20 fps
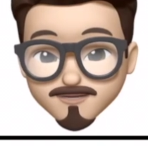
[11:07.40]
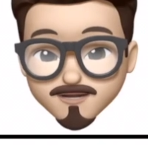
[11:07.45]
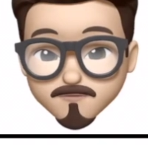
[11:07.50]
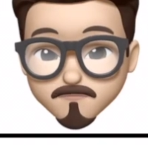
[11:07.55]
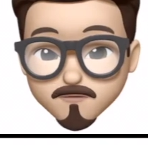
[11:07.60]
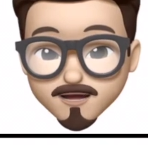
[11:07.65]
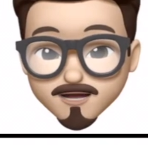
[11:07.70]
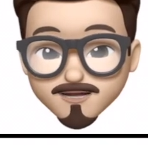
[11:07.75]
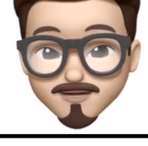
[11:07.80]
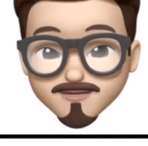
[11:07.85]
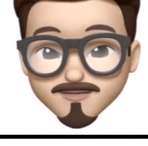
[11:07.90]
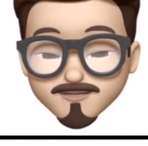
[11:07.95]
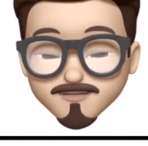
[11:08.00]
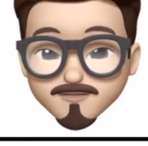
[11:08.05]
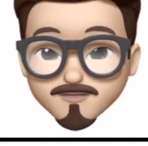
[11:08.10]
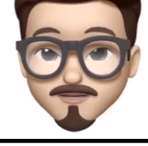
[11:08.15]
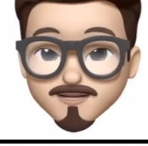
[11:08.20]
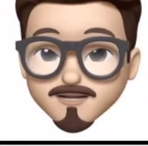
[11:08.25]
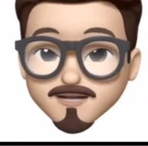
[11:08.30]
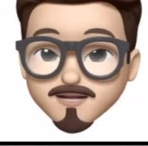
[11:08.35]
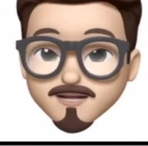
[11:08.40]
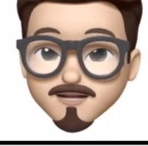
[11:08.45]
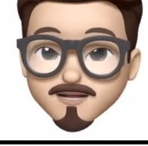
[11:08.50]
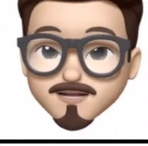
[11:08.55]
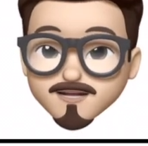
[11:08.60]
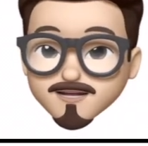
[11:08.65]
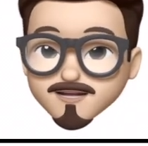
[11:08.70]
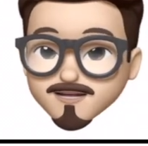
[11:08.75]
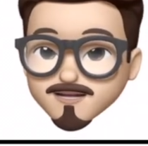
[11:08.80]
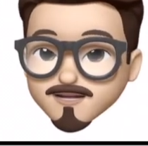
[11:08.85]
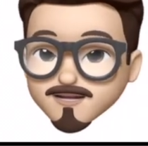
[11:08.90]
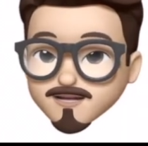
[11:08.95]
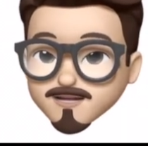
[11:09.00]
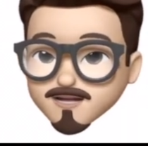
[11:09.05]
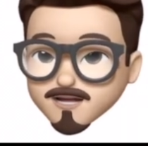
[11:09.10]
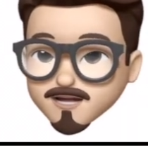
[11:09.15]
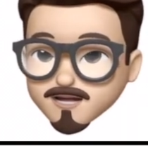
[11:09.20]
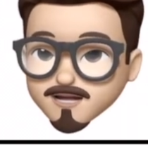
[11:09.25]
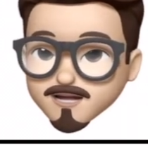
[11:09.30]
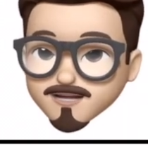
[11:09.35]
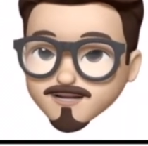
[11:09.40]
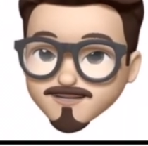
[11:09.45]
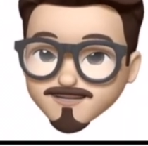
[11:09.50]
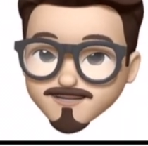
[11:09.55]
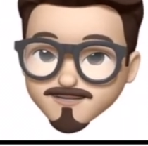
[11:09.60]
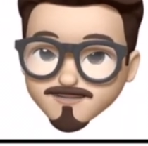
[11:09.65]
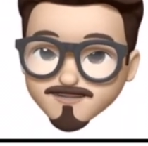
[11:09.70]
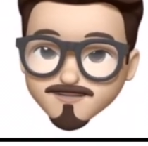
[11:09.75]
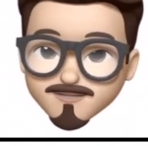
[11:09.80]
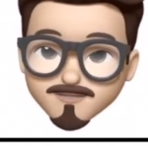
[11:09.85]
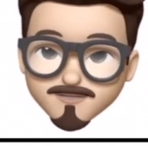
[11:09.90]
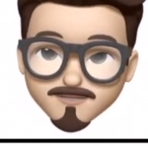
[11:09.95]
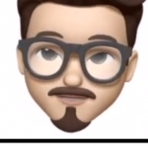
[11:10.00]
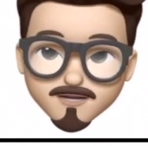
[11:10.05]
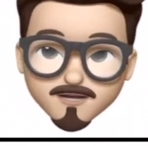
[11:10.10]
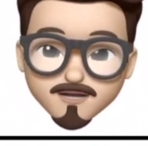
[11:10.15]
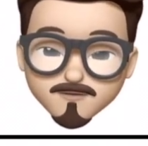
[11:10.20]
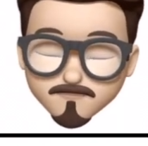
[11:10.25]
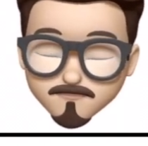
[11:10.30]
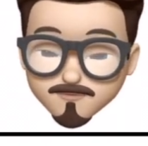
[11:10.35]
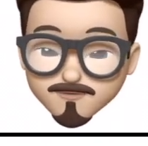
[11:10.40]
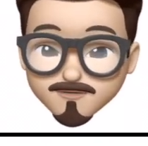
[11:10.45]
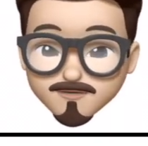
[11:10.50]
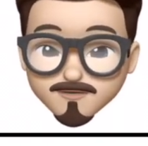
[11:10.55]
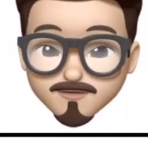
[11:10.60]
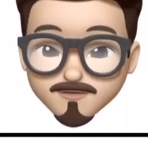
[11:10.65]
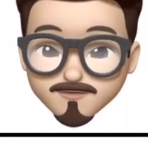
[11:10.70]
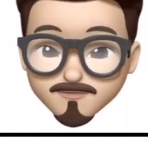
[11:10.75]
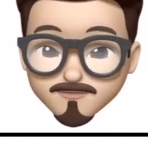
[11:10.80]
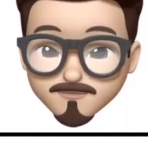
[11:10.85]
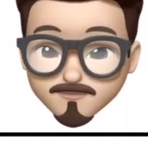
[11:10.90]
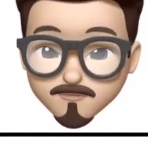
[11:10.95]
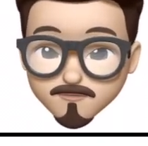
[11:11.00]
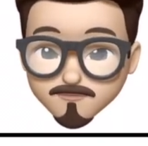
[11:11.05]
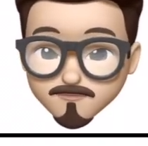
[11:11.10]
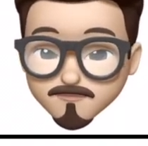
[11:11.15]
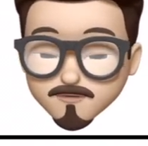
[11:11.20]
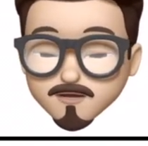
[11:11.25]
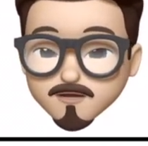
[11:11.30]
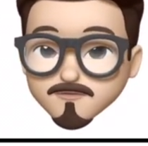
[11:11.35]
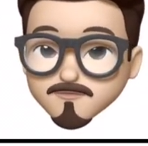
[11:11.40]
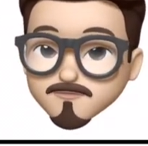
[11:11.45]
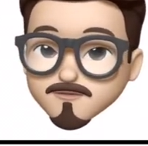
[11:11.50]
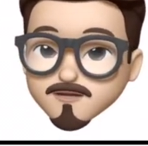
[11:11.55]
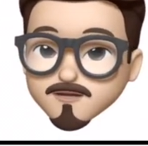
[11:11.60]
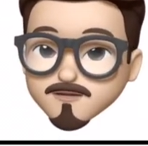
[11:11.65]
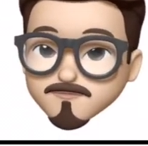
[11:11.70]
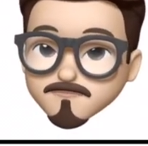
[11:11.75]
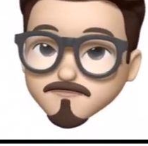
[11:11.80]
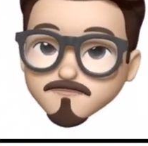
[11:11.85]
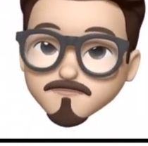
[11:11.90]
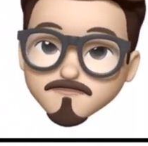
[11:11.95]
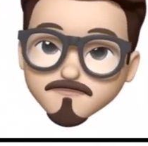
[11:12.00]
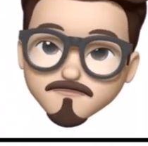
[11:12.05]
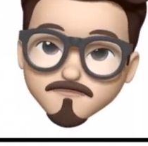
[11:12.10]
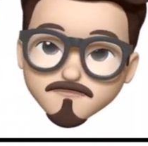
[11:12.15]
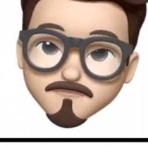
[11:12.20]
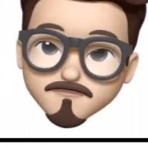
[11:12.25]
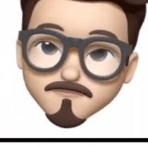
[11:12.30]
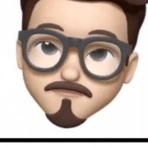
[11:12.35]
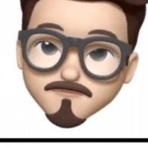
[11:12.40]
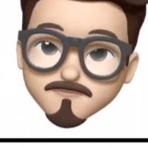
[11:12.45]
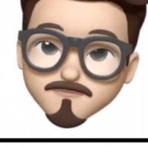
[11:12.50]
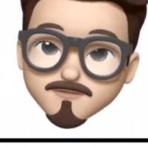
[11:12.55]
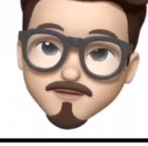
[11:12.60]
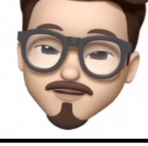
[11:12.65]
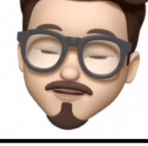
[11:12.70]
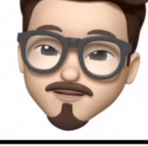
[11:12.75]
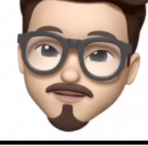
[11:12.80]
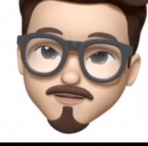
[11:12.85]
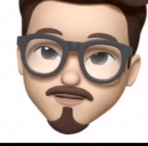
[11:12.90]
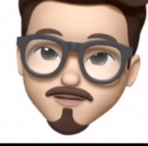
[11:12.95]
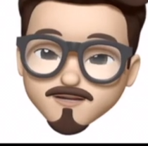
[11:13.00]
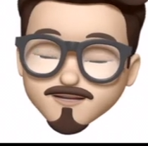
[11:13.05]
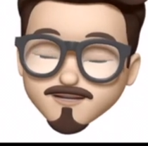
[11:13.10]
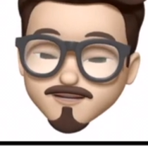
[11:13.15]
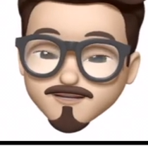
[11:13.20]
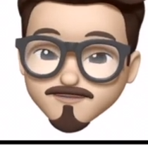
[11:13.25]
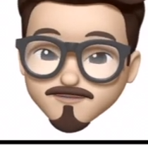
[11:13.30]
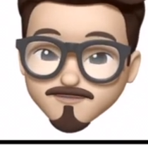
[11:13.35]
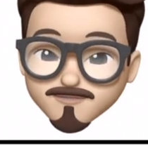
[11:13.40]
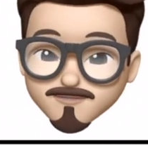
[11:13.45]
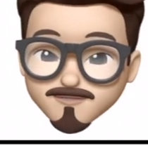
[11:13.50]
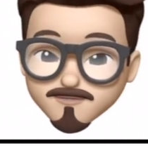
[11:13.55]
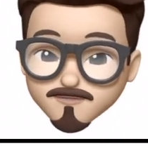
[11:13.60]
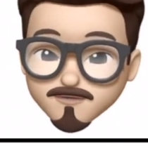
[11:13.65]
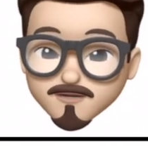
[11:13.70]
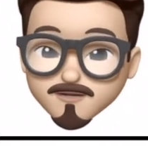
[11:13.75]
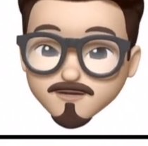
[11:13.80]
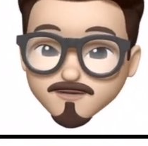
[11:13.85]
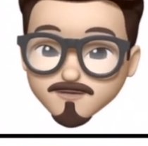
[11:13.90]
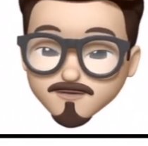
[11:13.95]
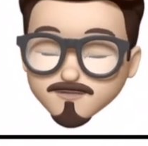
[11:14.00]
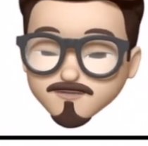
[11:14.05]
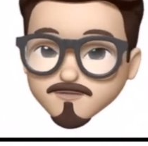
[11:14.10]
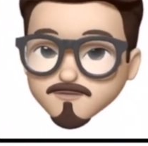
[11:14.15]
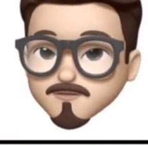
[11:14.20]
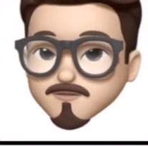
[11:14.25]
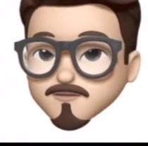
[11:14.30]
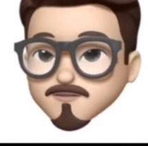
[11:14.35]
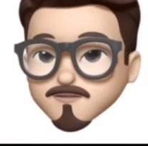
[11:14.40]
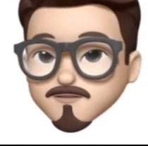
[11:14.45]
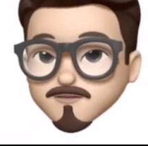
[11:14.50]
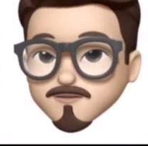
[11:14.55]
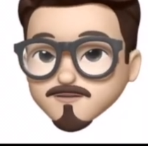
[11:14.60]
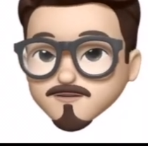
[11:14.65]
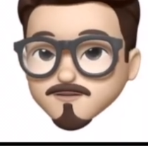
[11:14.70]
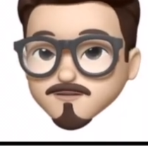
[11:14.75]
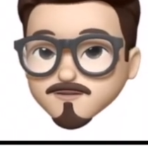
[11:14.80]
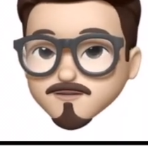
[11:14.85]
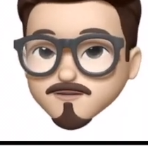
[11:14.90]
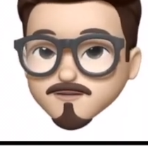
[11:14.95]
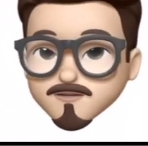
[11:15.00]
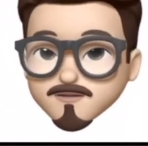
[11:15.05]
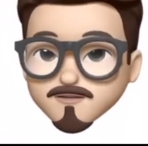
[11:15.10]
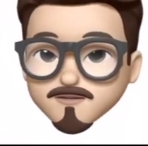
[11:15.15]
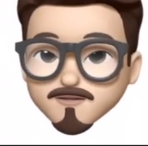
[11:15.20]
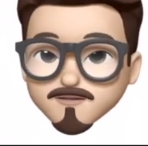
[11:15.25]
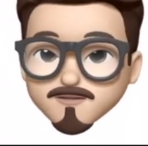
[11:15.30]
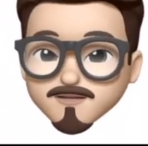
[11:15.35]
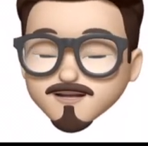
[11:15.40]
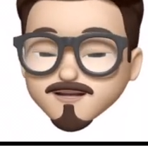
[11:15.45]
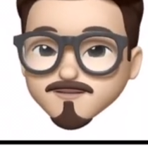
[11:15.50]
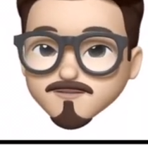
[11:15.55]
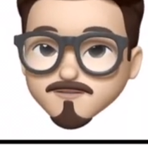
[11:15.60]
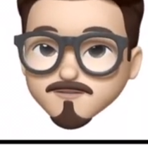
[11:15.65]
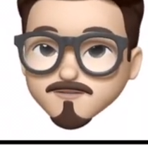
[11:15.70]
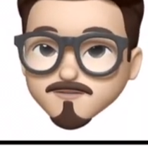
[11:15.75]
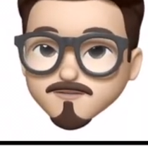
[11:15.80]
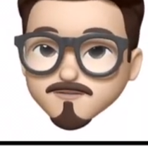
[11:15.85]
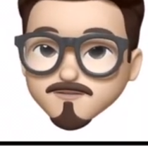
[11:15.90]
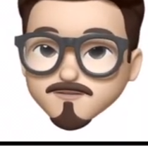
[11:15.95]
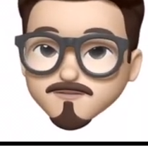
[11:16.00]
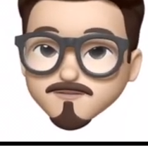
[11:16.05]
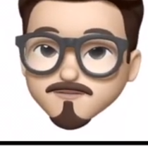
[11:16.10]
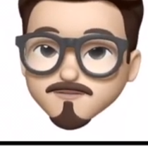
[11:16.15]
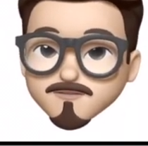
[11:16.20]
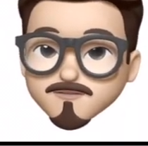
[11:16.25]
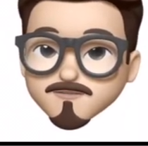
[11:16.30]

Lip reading: specs, as Harry Potter is known to have thick circular glasses